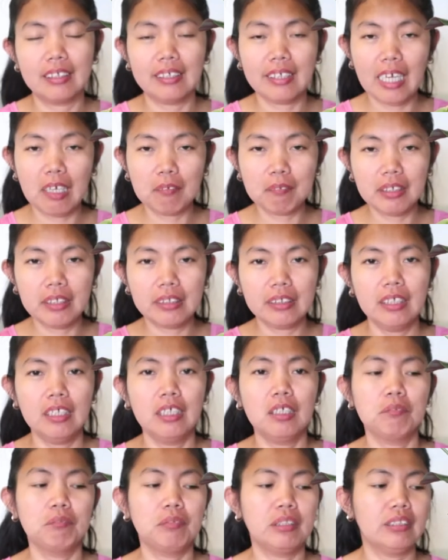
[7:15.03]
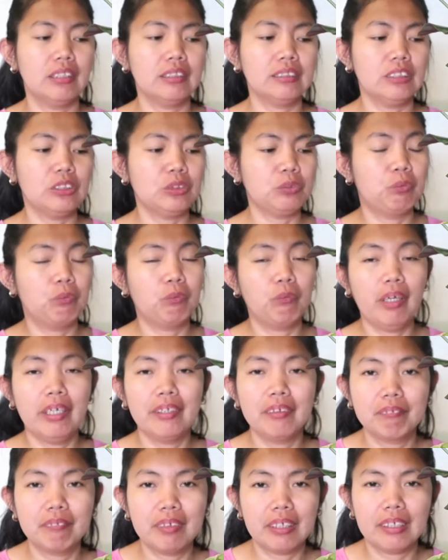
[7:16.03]
grab it because it's
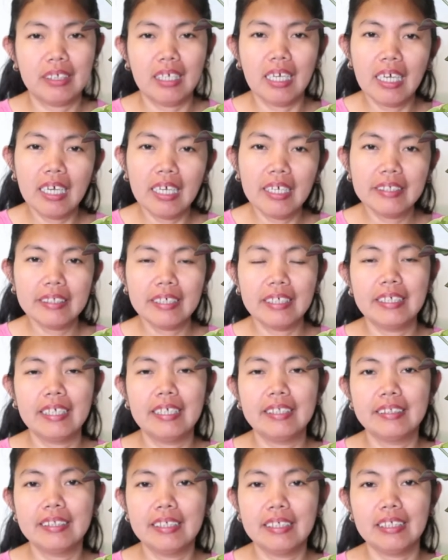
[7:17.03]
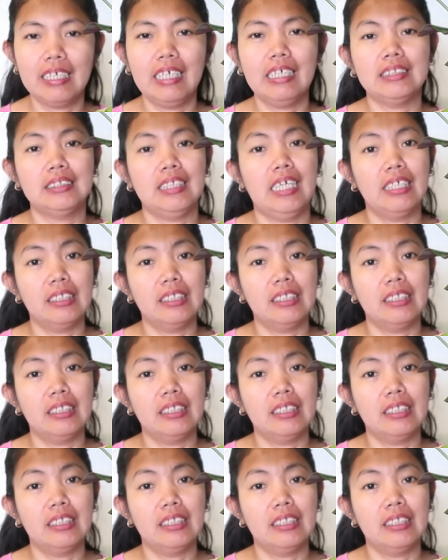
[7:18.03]
one of a kind and I think it's